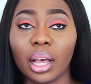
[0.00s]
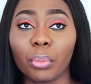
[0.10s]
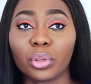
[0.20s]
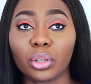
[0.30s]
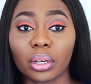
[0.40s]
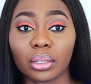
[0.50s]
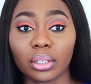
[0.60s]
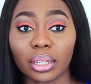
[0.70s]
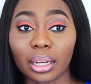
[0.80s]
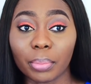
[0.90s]
I'm going to
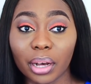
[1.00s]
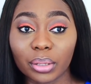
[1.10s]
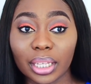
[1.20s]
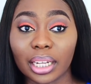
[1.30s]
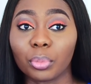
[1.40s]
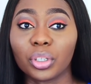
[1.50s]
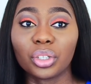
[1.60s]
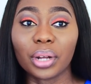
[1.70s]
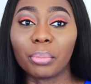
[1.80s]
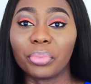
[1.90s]
talking about it, and I'm going to
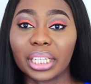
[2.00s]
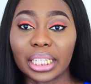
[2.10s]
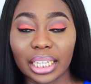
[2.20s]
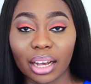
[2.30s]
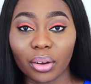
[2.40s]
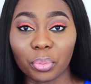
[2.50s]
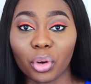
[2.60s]
try and break it down